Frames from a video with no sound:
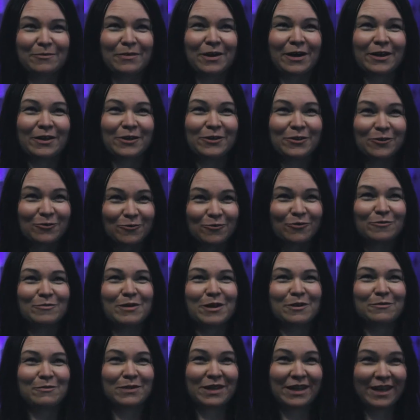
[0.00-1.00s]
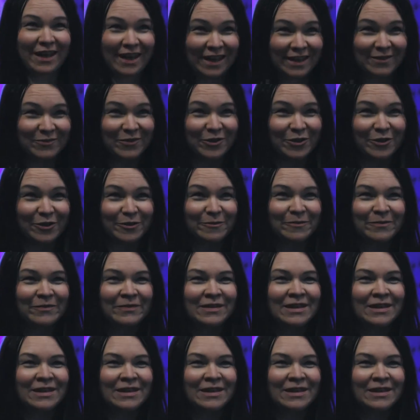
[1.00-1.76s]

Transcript: by human behavior.